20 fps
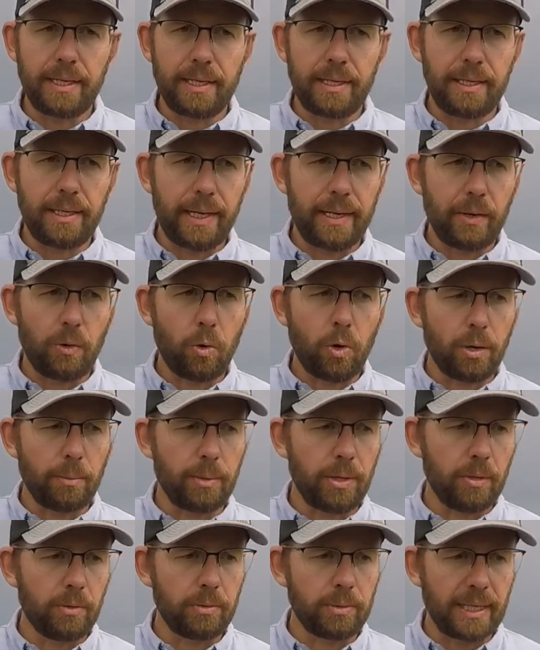a
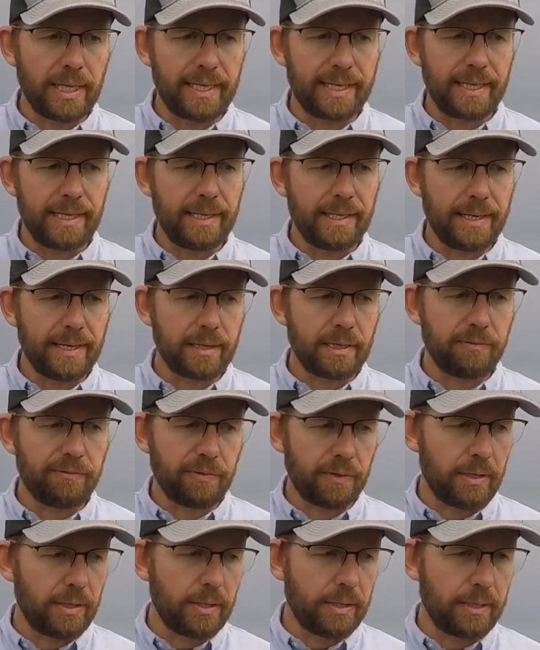hormone like
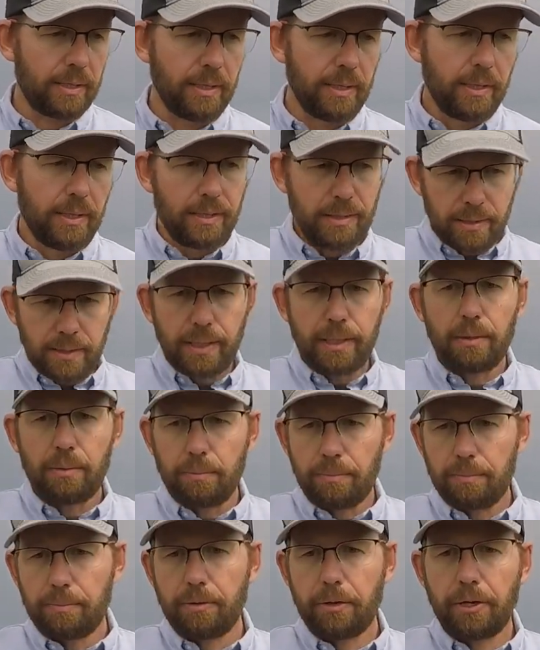ethifon
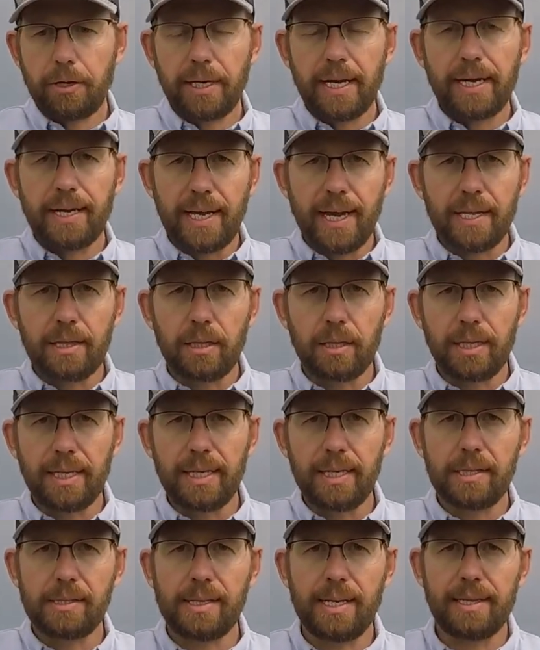that'll create
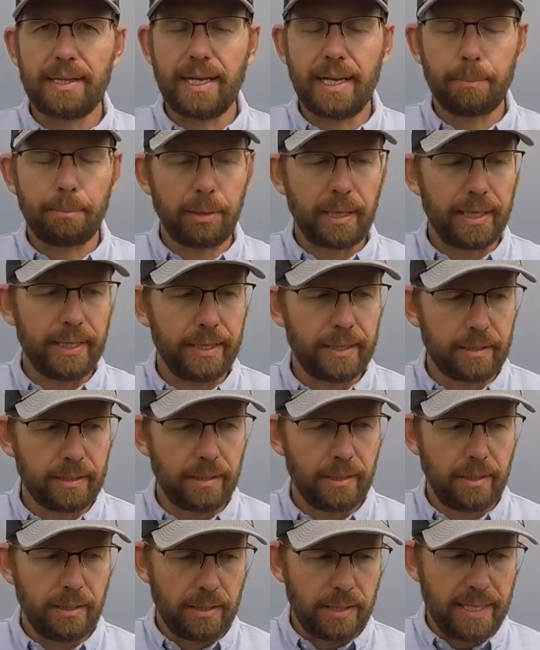ethylene inside that plant.
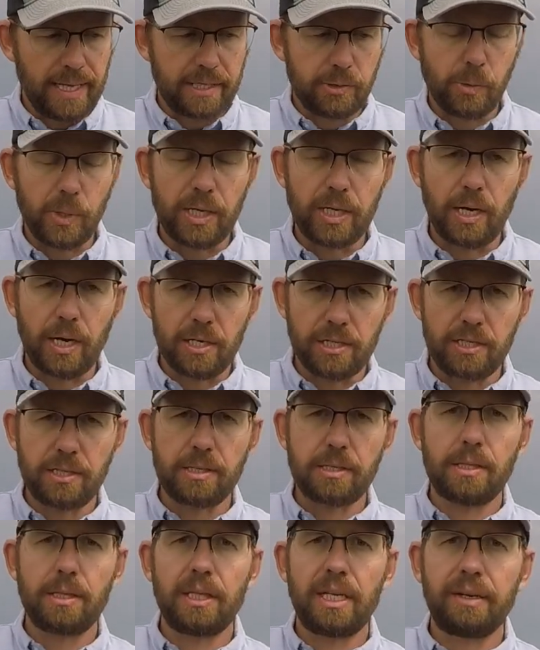That's what
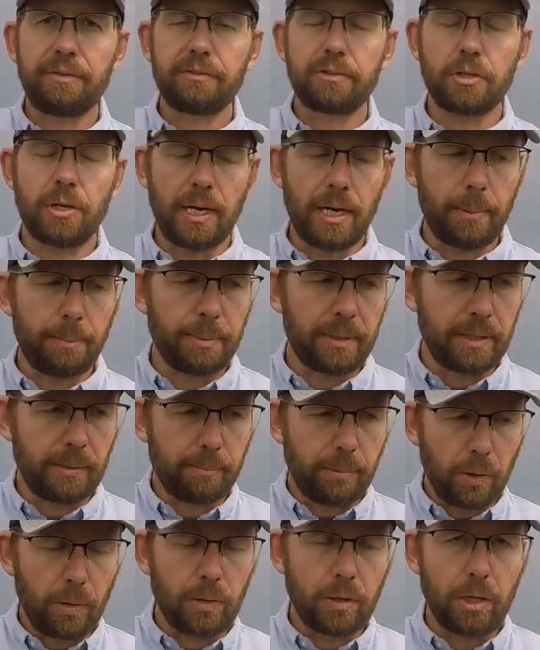causes the leaf drop and the
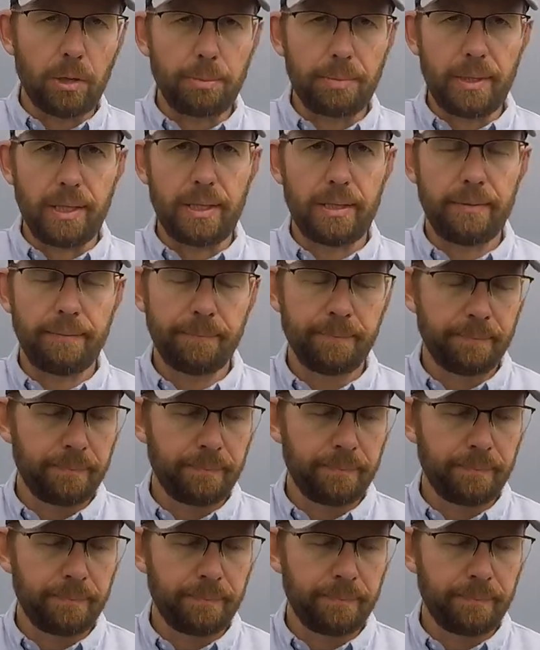bowl opening.